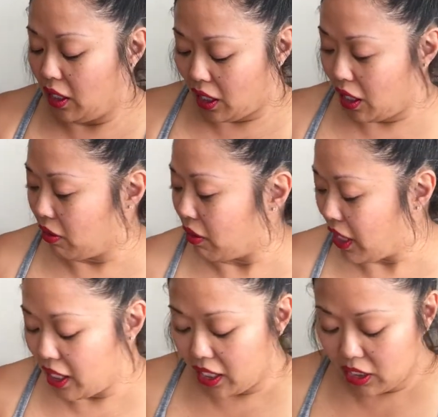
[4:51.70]
All
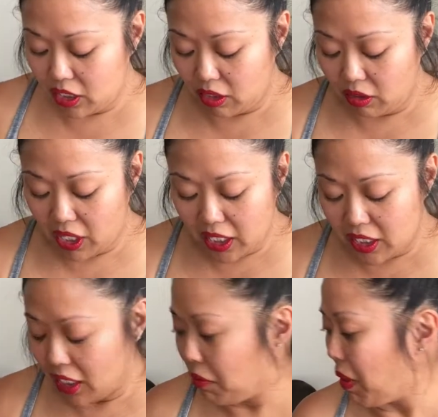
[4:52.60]
right, so that's
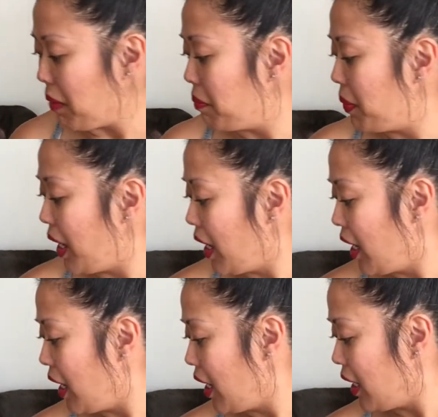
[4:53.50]
in my
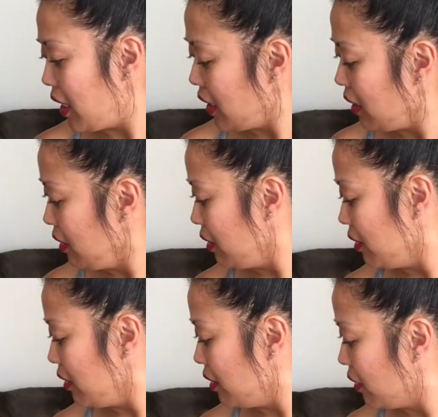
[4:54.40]
bag
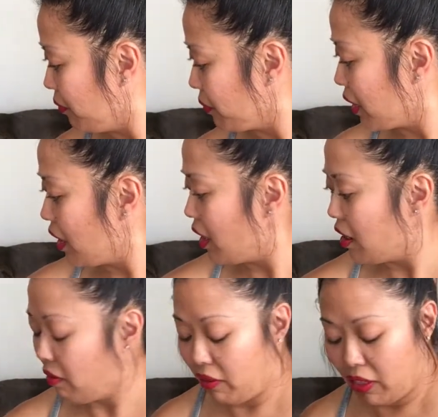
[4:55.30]

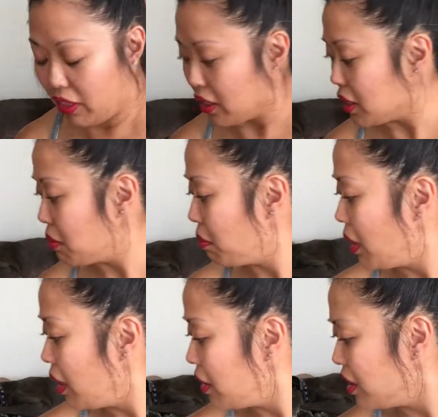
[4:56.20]
for this
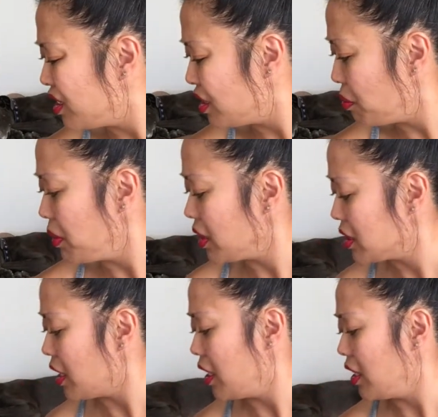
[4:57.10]
month. Super
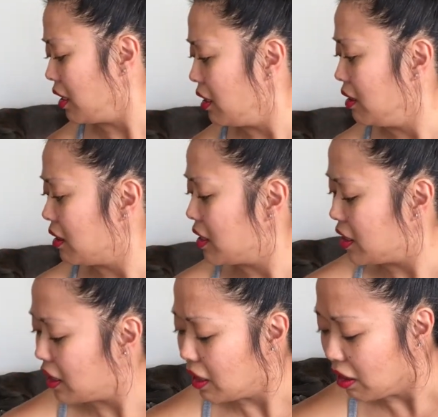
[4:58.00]
excited. Did I
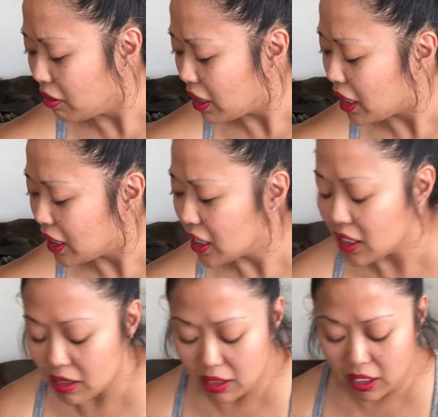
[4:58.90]
say that already? I think this
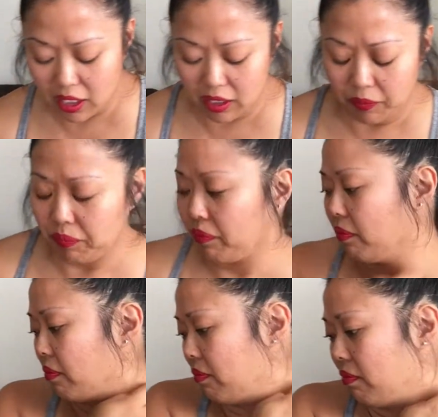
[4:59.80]
is like,
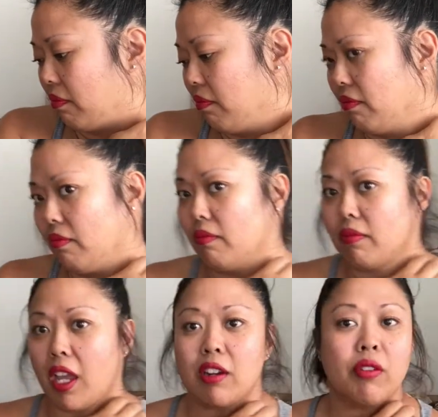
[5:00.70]

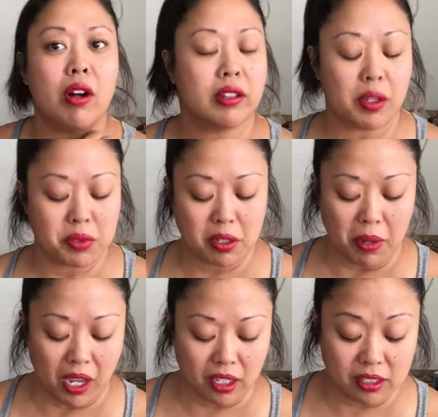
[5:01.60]
out of all the Ipsy
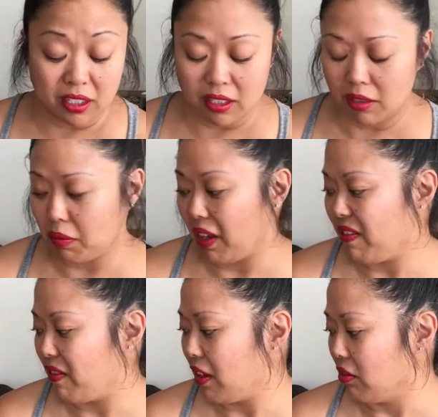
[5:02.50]
bags, this is my
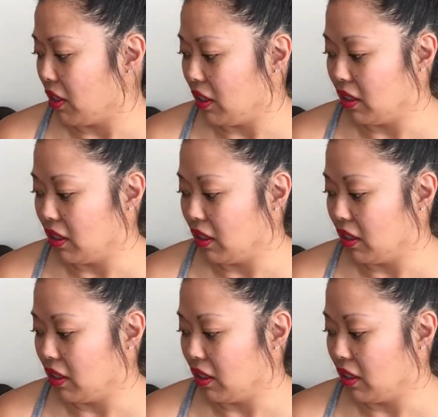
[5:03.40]
favorite.